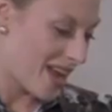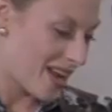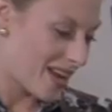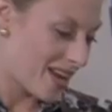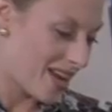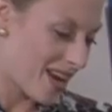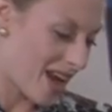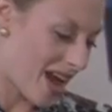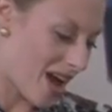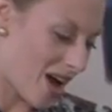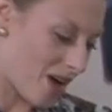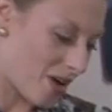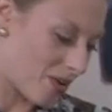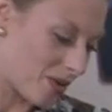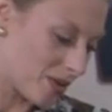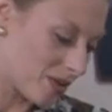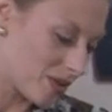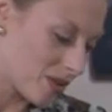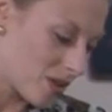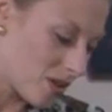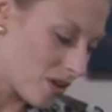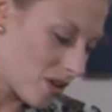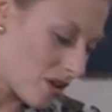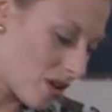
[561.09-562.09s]
Now,
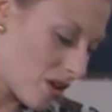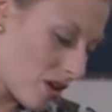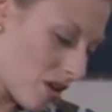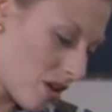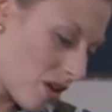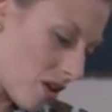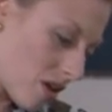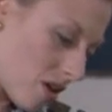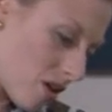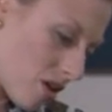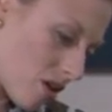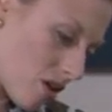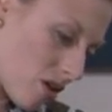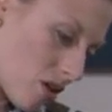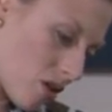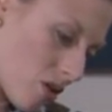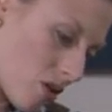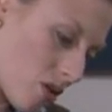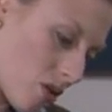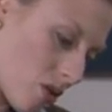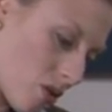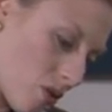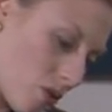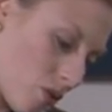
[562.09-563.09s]

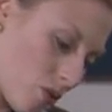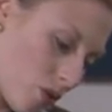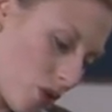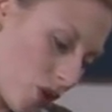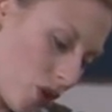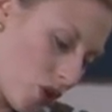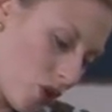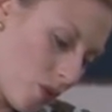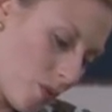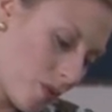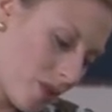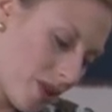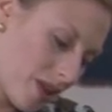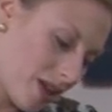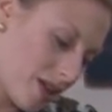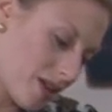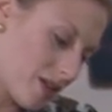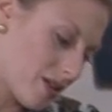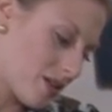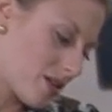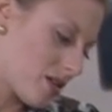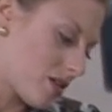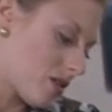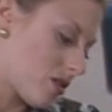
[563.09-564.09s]
will you
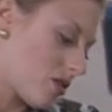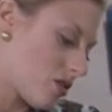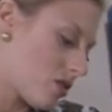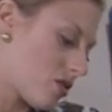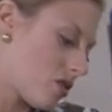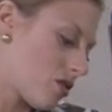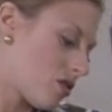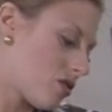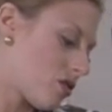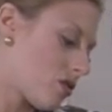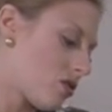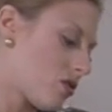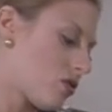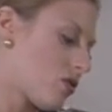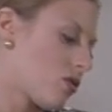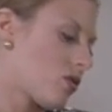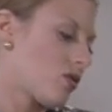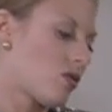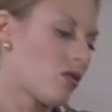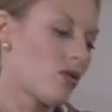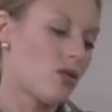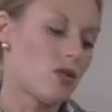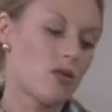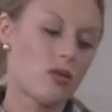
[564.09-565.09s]
please
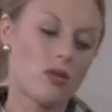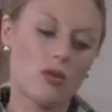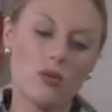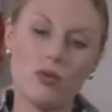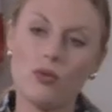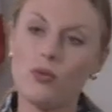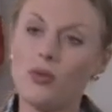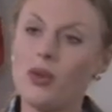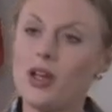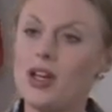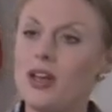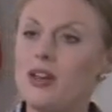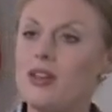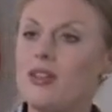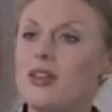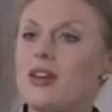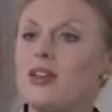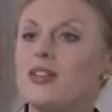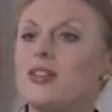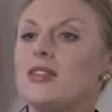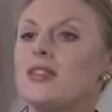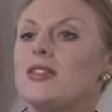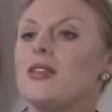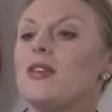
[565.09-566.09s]
read
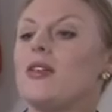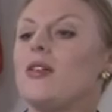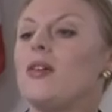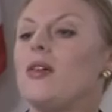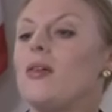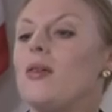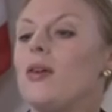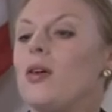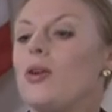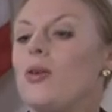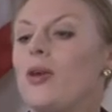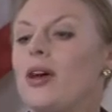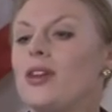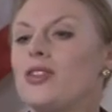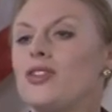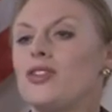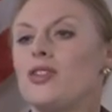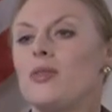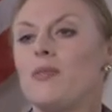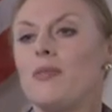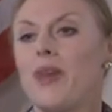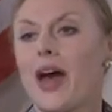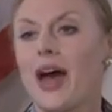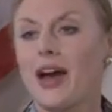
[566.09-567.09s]
this
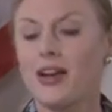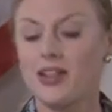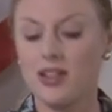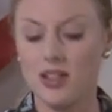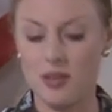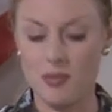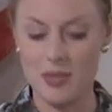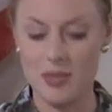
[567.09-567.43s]
question back to